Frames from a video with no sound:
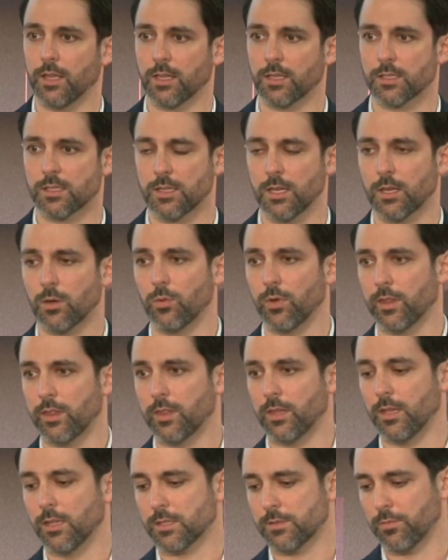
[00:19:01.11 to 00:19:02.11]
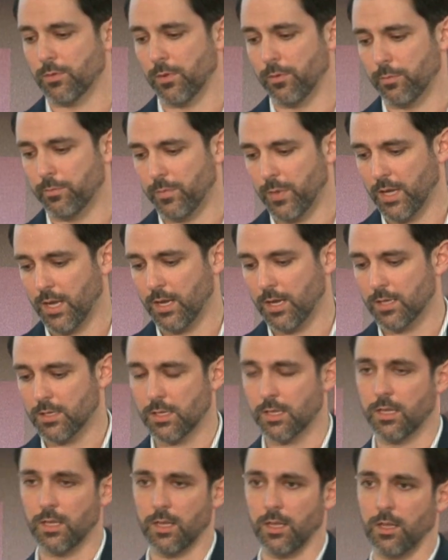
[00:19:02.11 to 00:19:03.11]
that can stick with this from the beginning
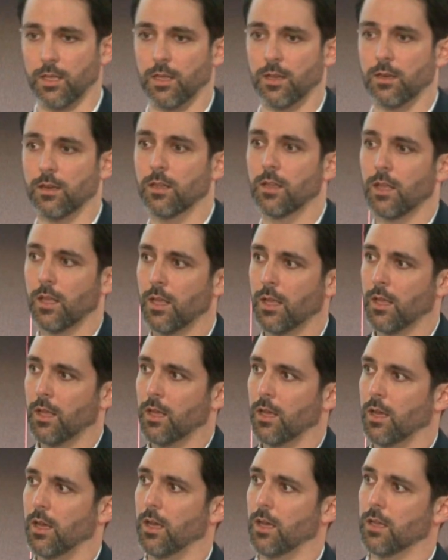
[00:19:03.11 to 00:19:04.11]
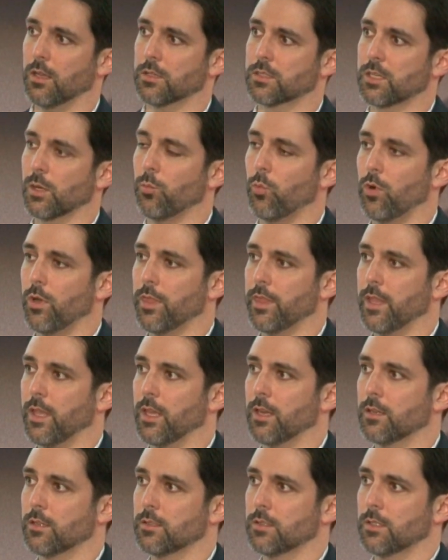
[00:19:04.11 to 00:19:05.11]
to the end, someone
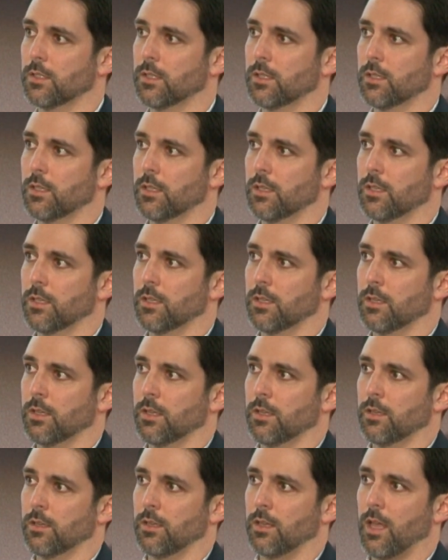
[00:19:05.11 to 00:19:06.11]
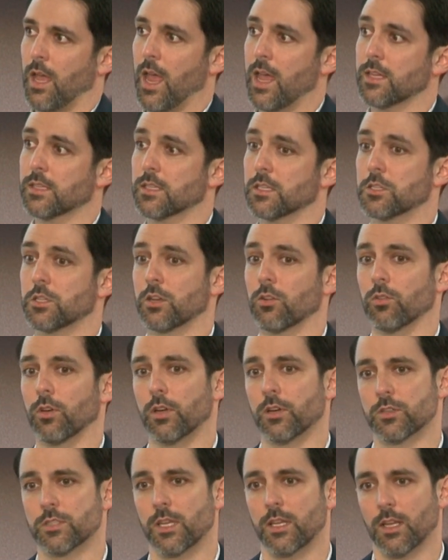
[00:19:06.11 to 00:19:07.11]
that has a general
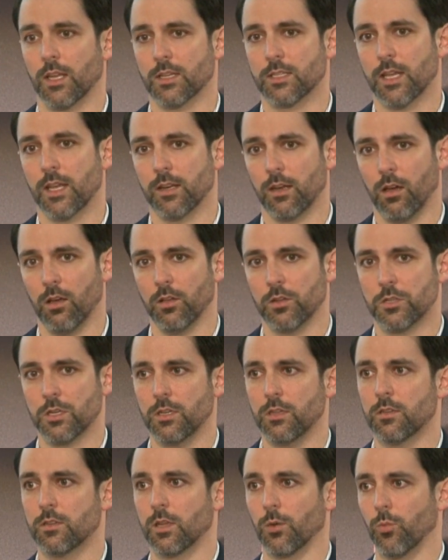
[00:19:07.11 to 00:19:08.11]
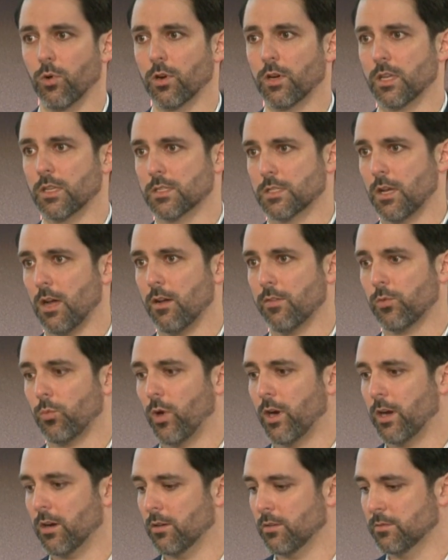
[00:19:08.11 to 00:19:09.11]
understanding of technology, can work in
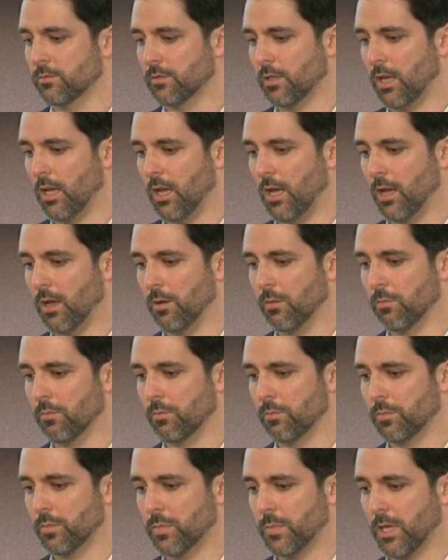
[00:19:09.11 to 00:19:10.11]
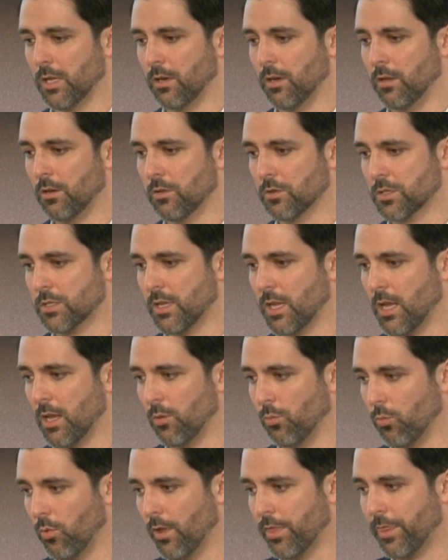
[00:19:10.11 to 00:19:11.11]
software, can
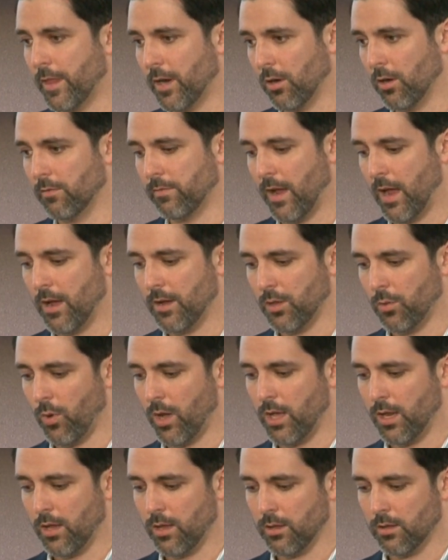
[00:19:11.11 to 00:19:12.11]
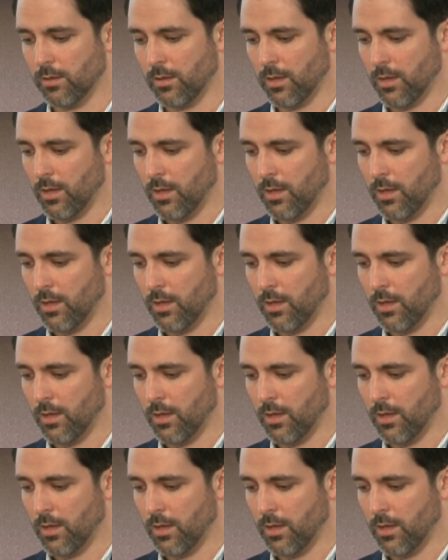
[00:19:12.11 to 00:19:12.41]
understand what they're evaluating,